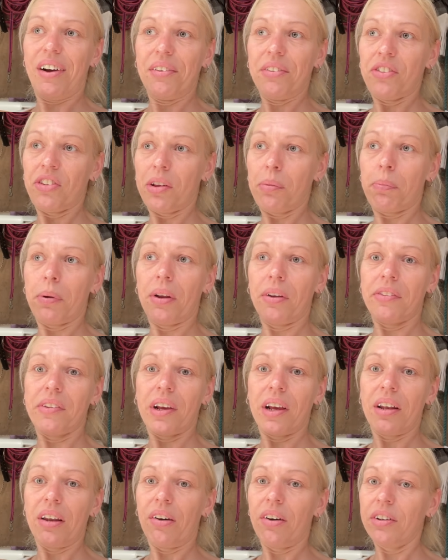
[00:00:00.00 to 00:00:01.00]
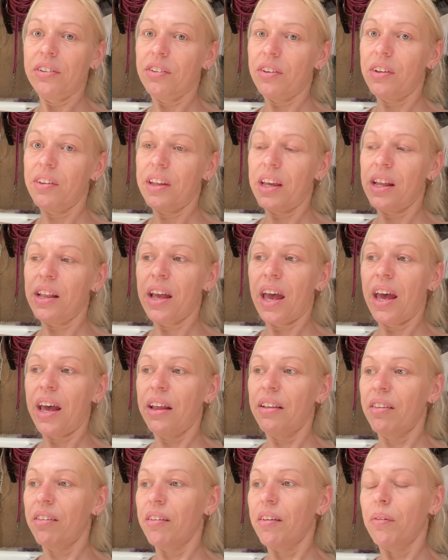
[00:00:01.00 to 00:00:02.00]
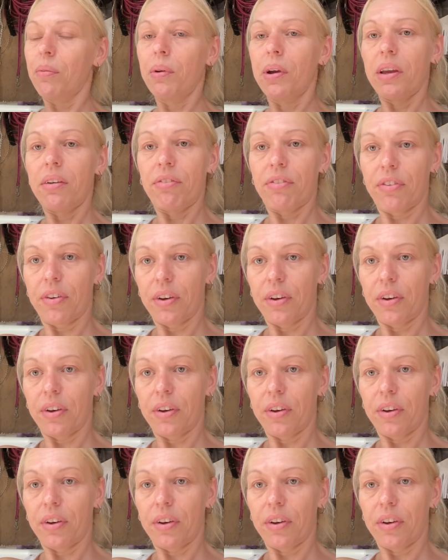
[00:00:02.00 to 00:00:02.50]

was just plodding along doing the in-hand with